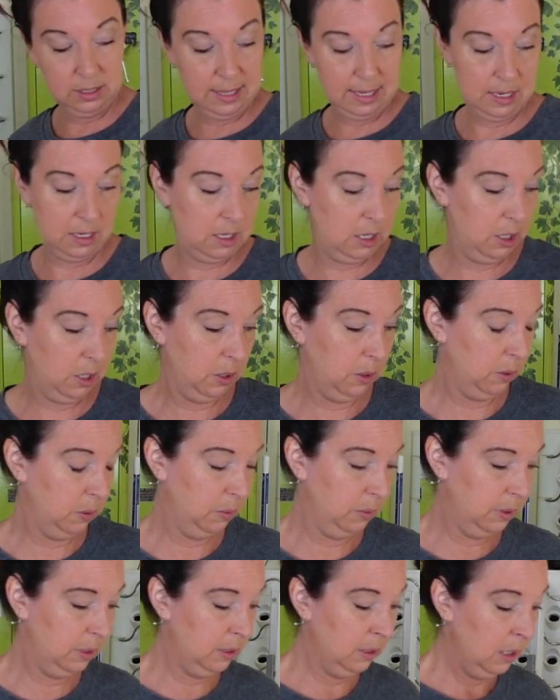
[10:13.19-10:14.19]
They
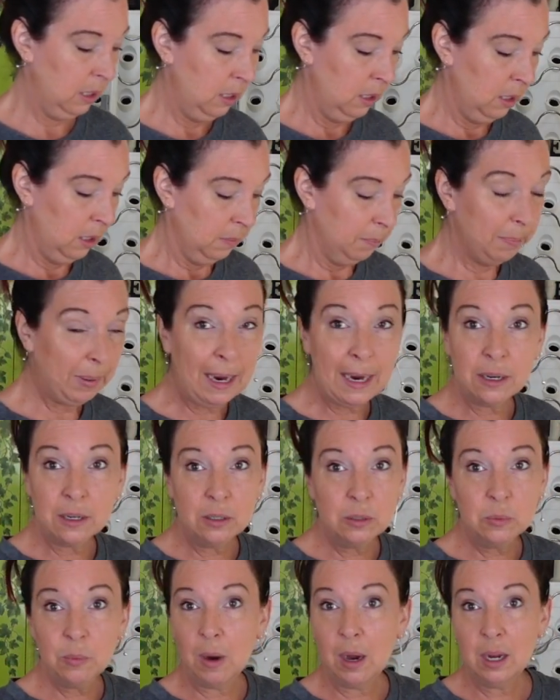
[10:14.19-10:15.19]
use
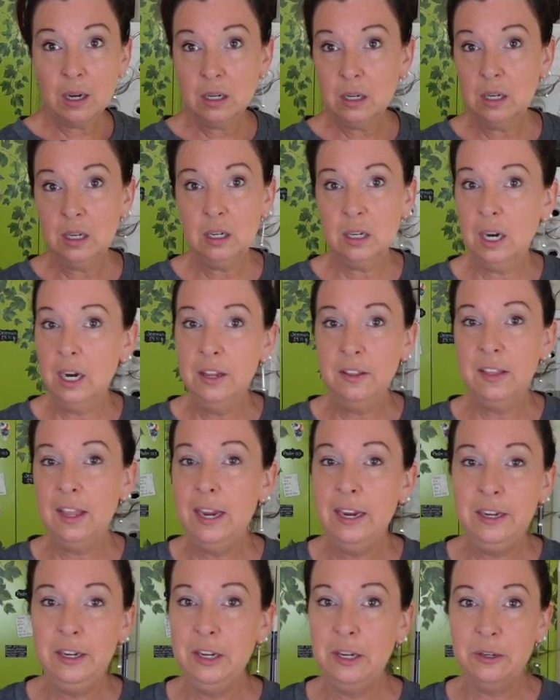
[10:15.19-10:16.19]
bottled water,
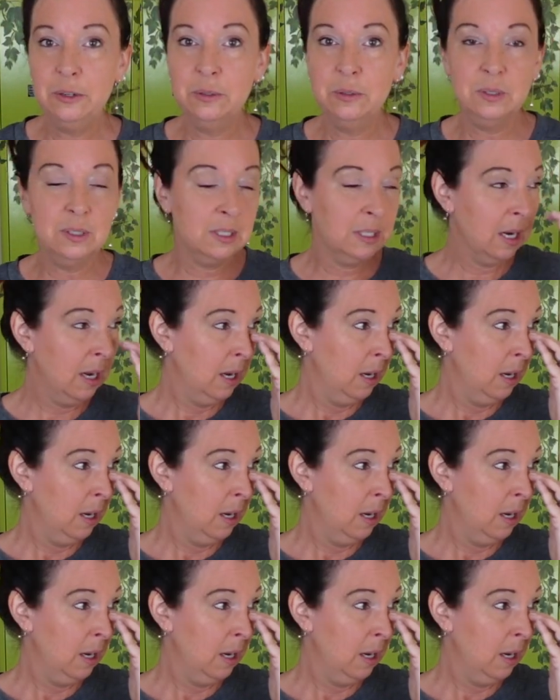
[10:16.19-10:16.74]
they use